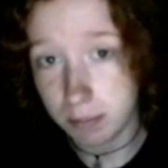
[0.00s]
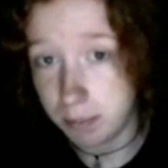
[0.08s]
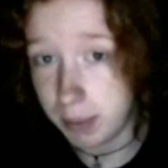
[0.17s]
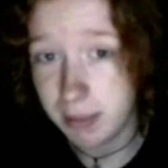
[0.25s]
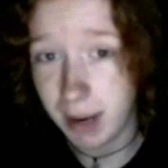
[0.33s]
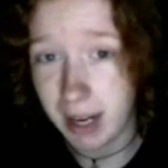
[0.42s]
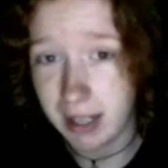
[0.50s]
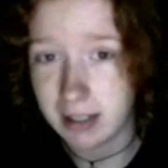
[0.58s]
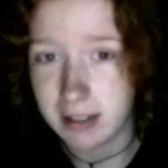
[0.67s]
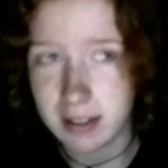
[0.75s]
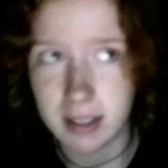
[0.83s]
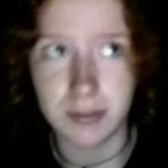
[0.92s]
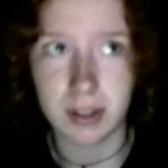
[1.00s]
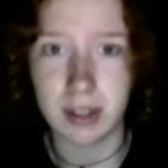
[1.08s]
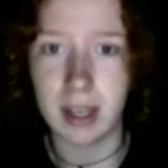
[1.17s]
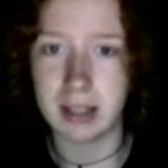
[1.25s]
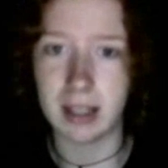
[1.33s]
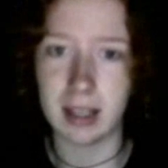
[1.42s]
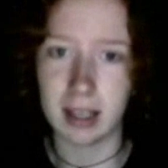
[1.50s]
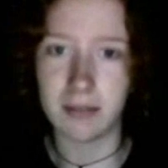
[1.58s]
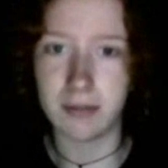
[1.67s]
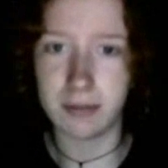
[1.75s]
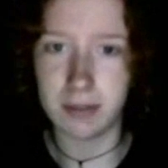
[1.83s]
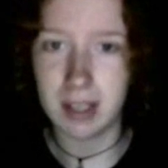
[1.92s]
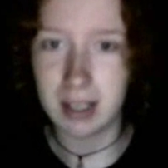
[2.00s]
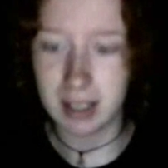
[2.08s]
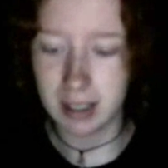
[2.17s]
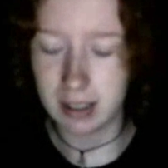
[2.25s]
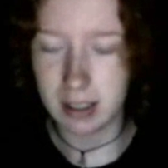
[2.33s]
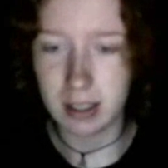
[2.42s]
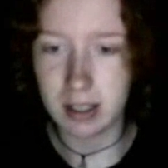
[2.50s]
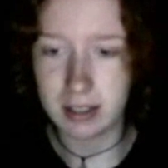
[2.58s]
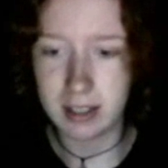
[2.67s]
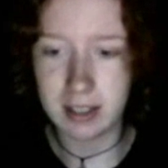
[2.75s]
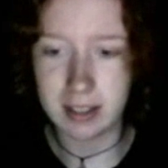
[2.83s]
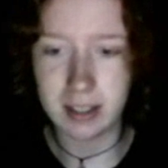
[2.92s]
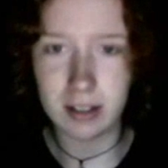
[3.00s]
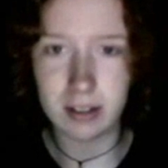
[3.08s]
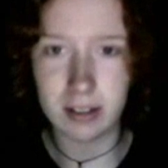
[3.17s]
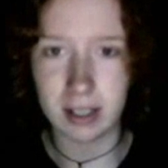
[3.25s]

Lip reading: B- even then, like, because it's still,